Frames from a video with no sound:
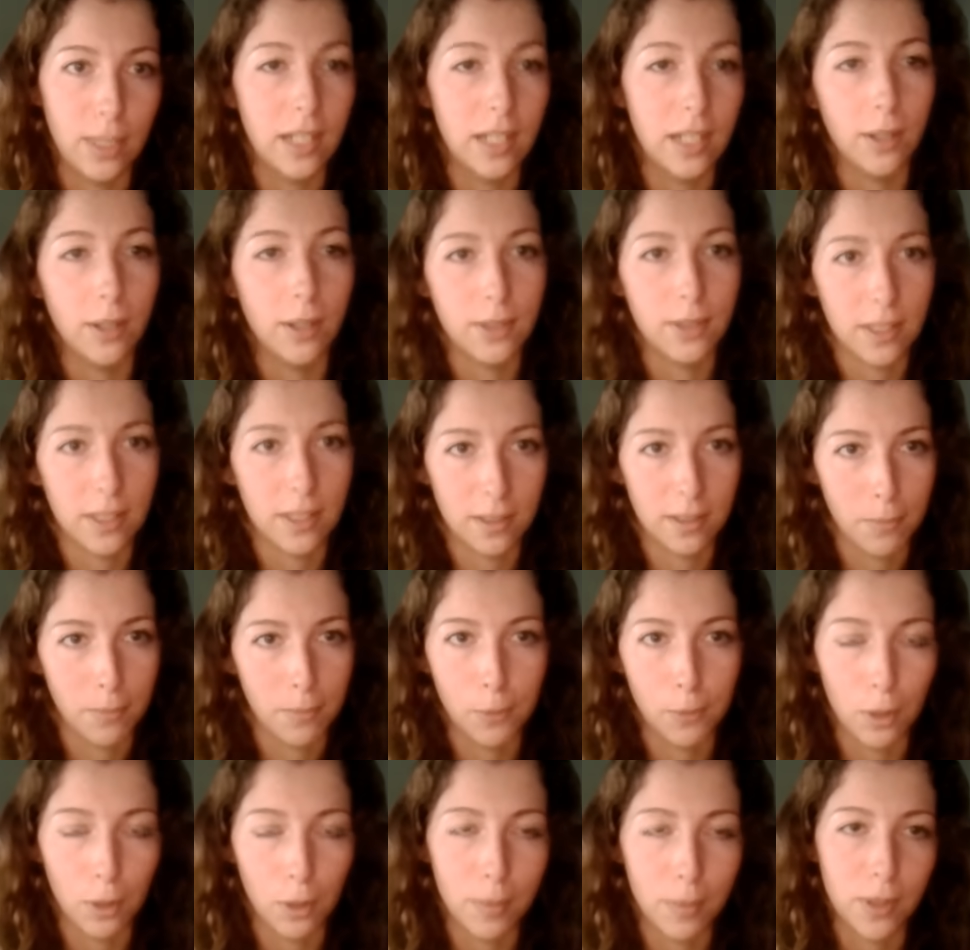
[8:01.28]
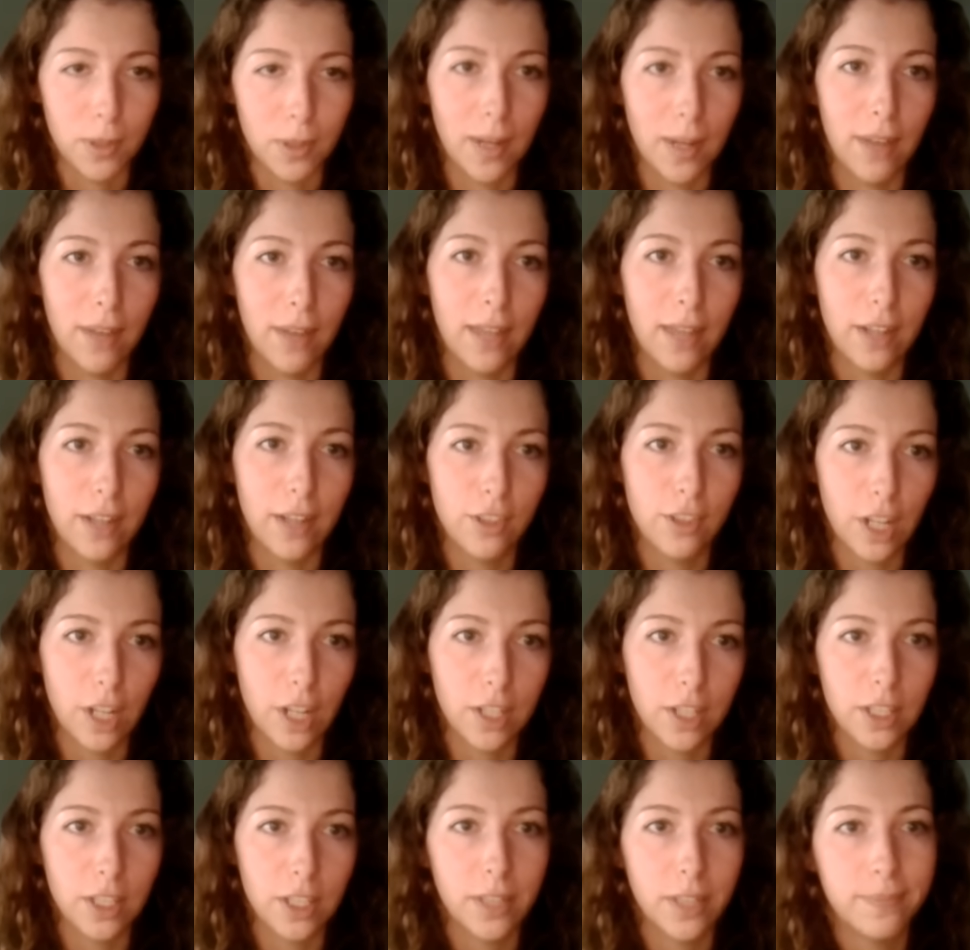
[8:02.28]
ecosystem forms around that
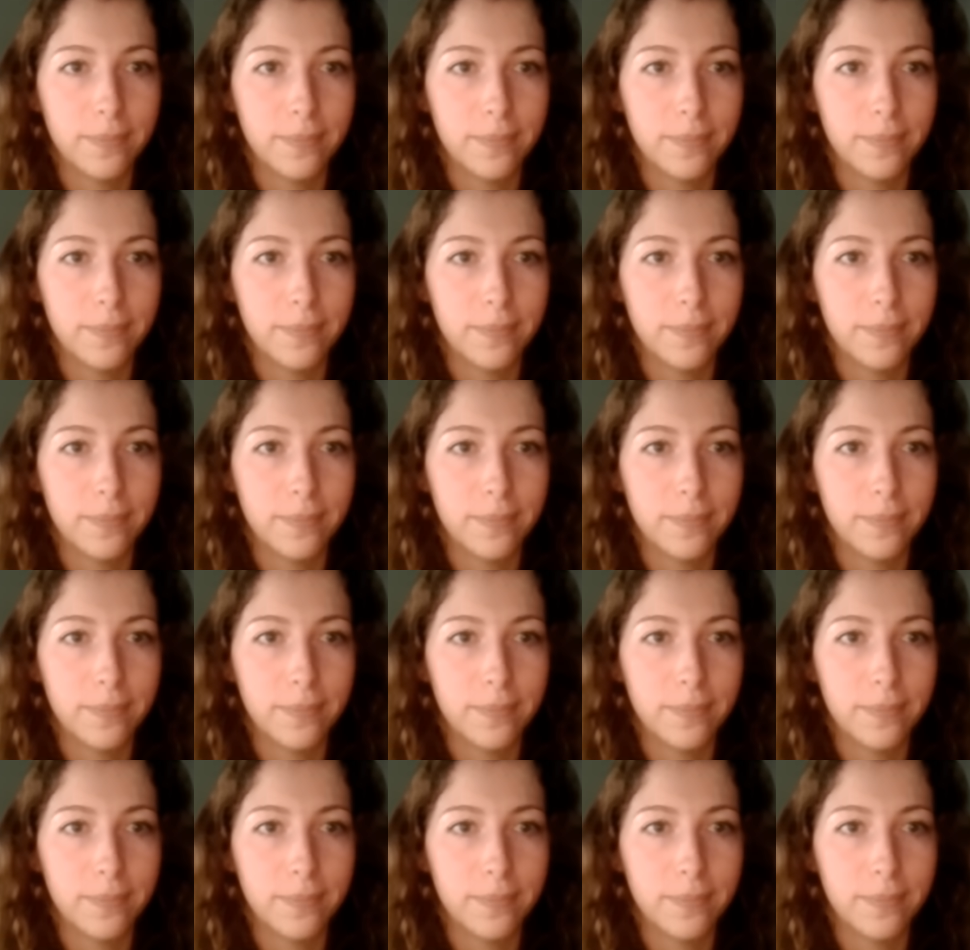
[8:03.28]
structure.